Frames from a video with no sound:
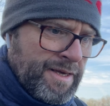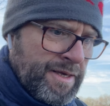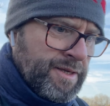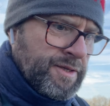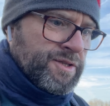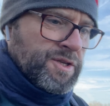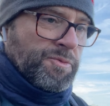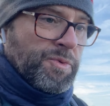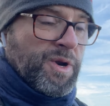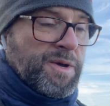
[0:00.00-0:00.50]

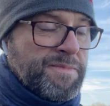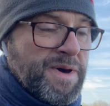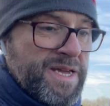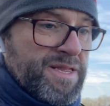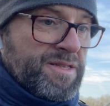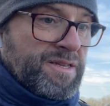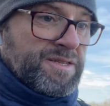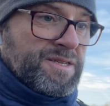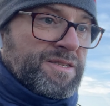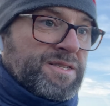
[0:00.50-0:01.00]
So when I made
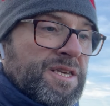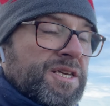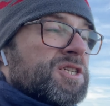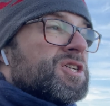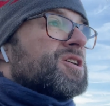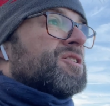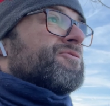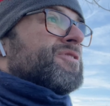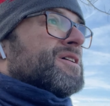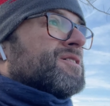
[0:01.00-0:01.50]
the
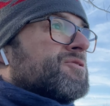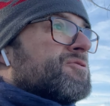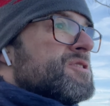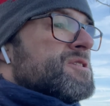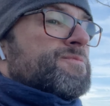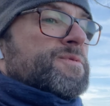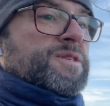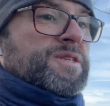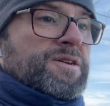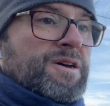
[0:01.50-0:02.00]
decision around
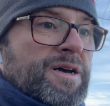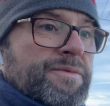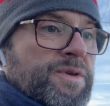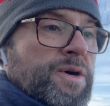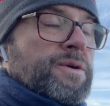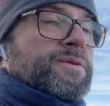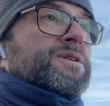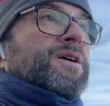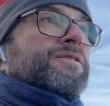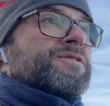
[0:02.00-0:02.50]
Christmas time that I
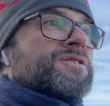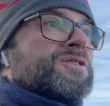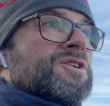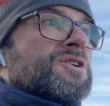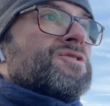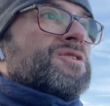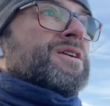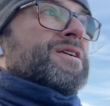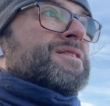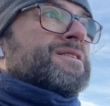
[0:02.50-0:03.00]
was going to do
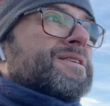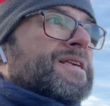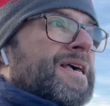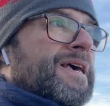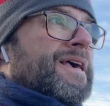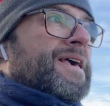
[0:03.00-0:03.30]
this,